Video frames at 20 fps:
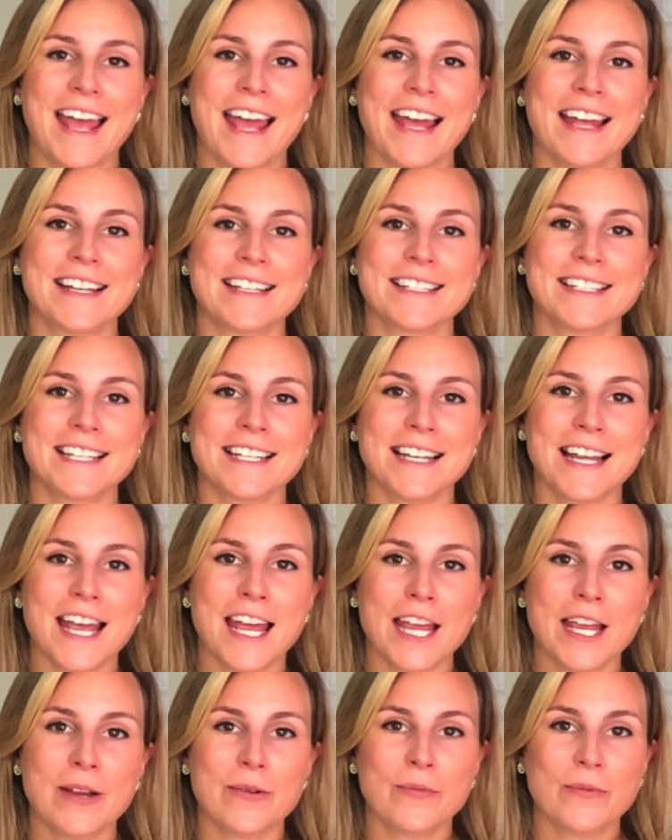And
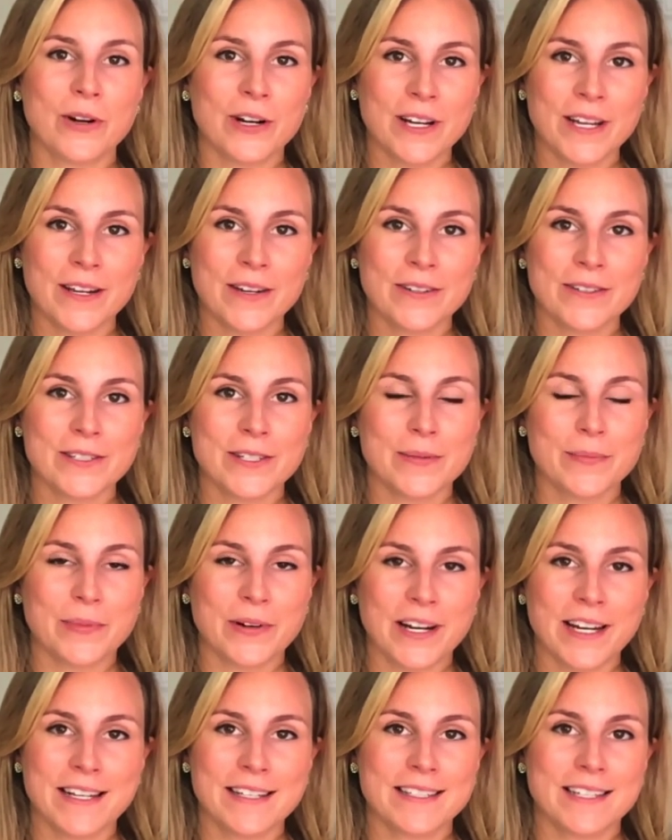today we're here to
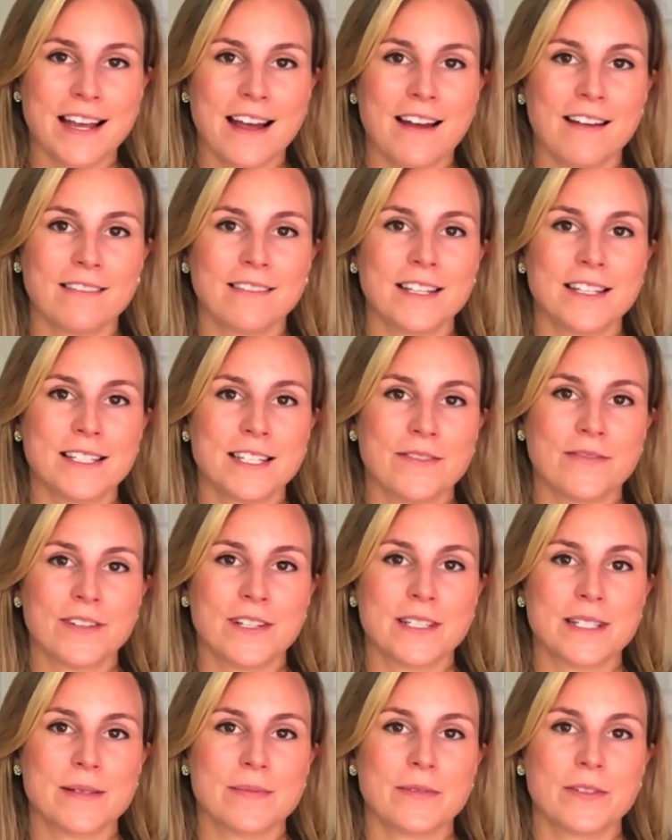break down the
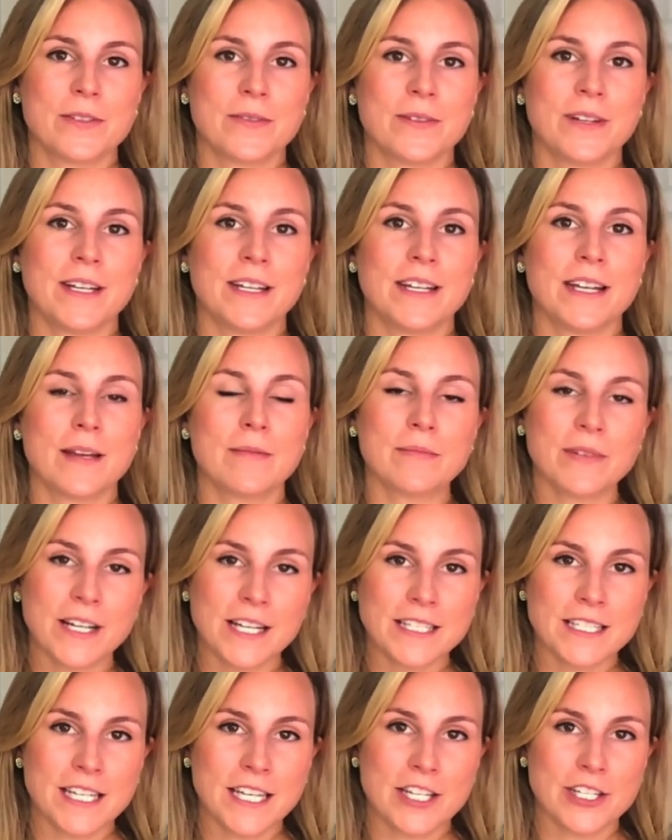difference between
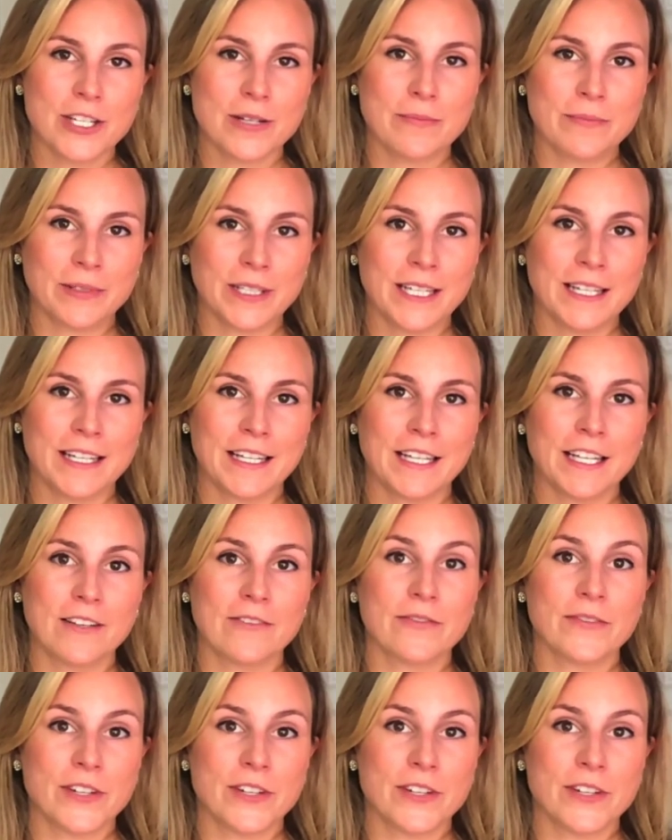implantation bleeding